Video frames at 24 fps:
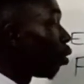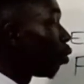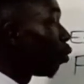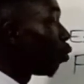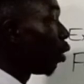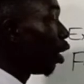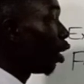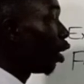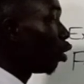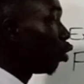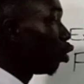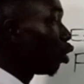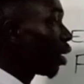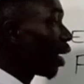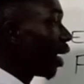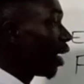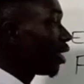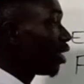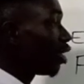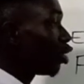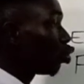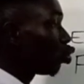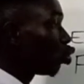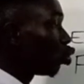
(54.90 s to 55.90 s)
When you look
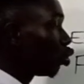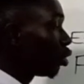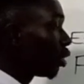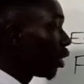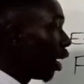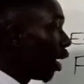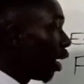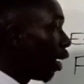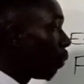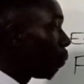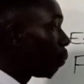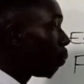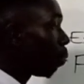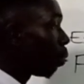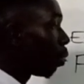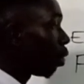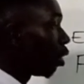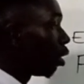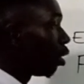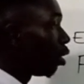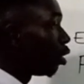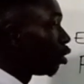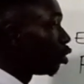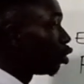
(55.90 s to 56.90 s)
at these two terms,
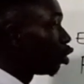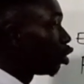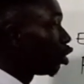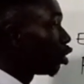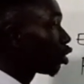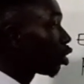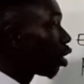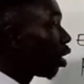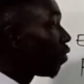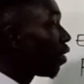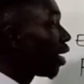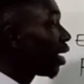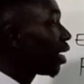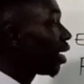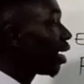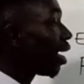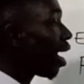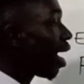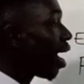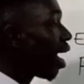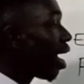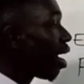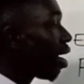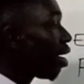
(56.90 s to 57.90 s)
you discover they
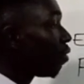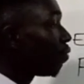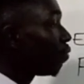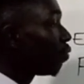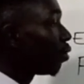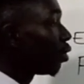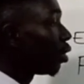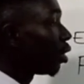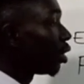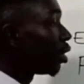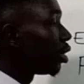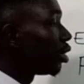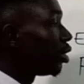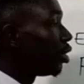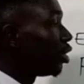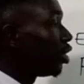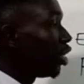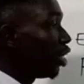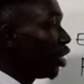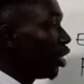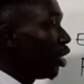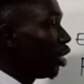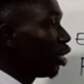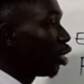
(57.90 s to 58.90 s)
have
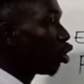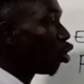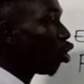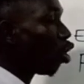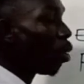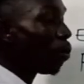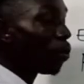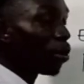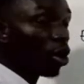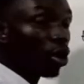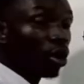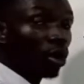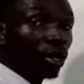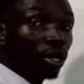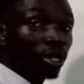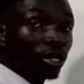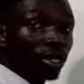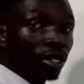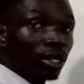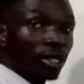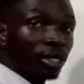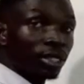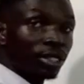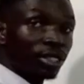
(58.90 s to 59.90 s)
D in common.
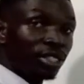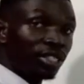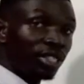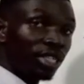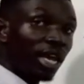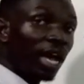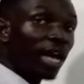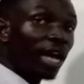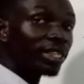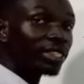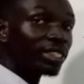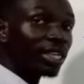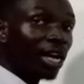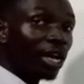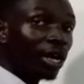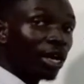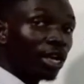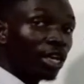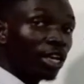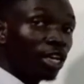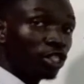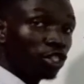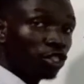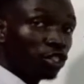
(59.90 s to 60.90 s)
They are
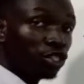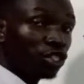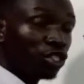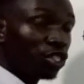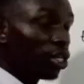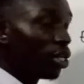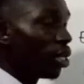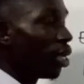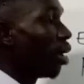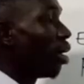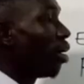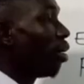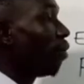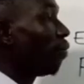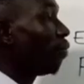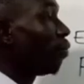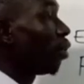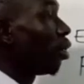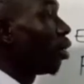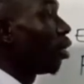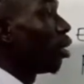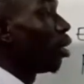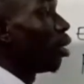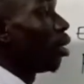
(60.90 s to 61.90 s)
the HCF,
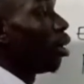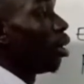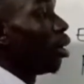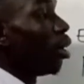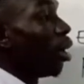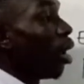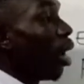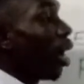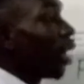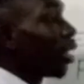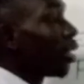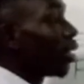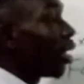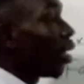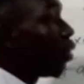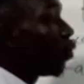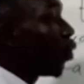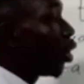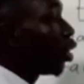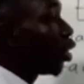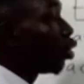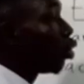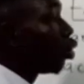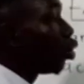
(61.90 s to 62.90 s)
and then
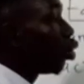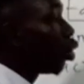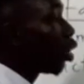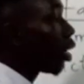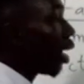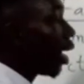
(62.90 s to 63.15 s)
when you look